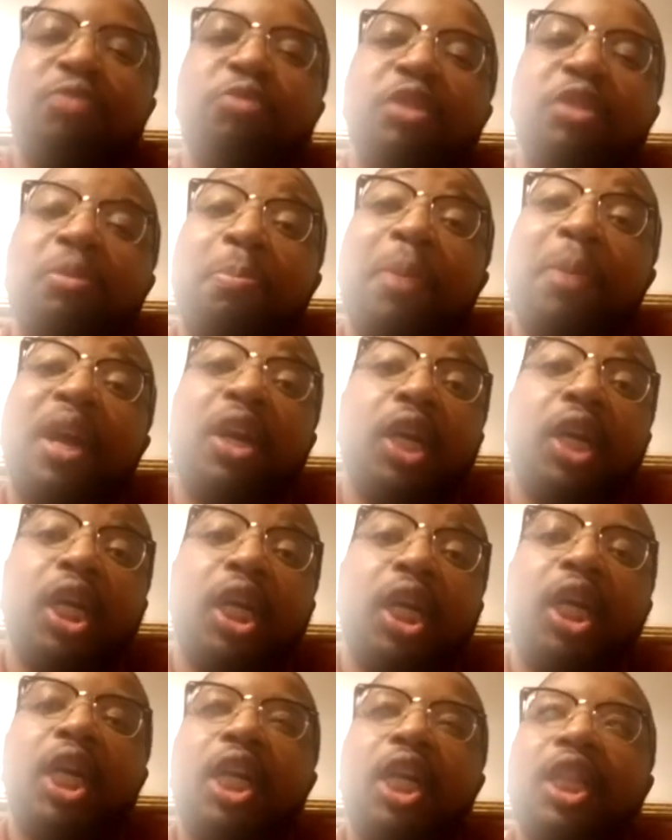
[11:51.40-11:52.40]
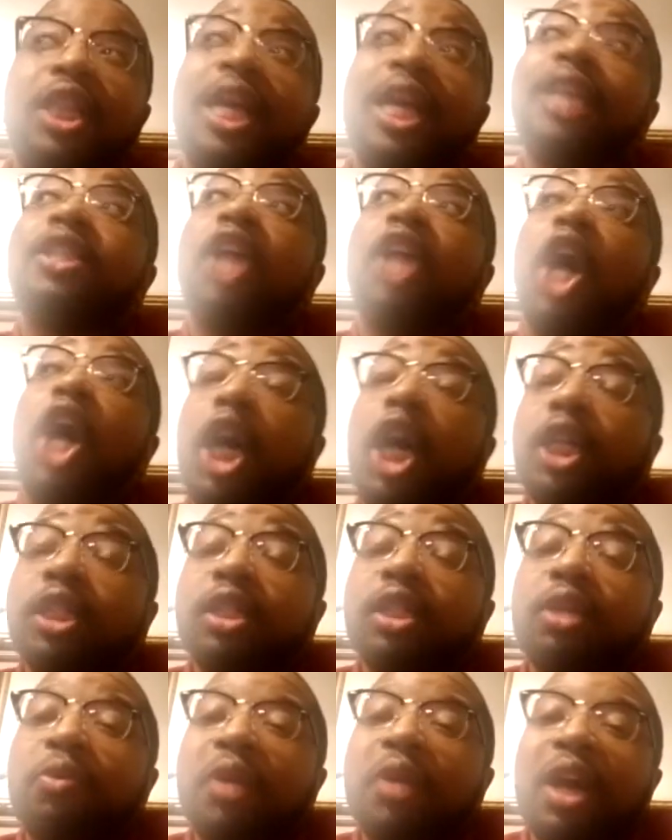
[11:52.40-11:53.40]
was better. That's
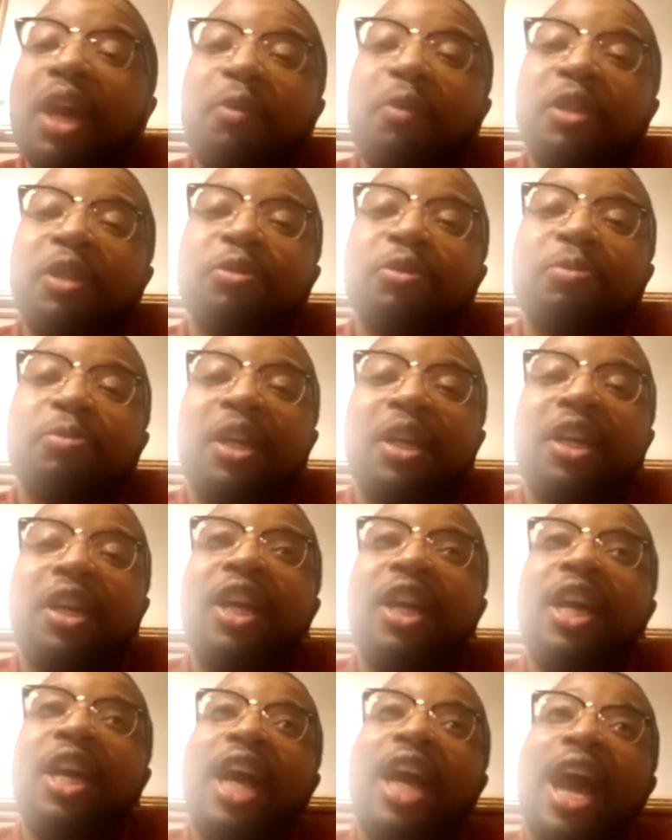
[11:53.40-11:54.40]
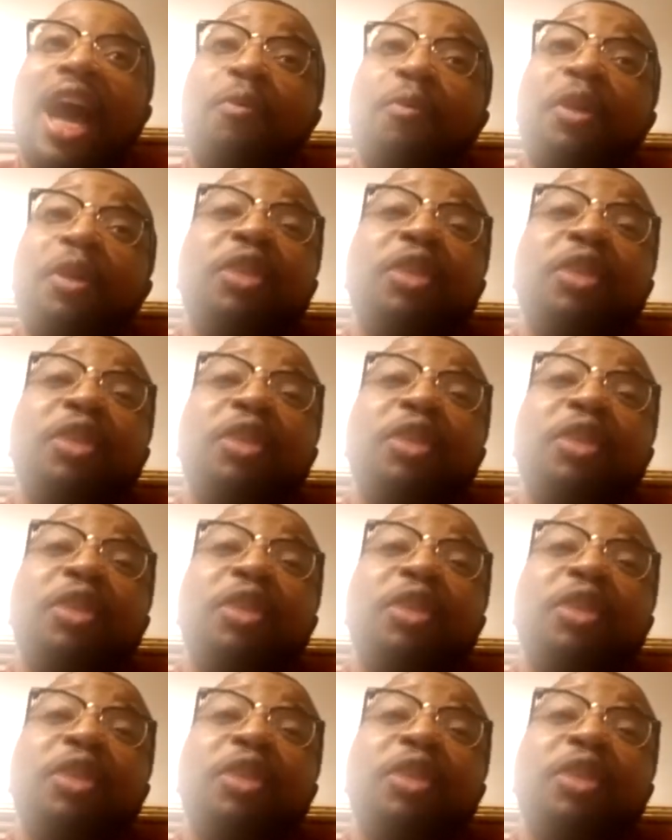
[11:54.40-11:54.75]
honestly what I wish was better. I wish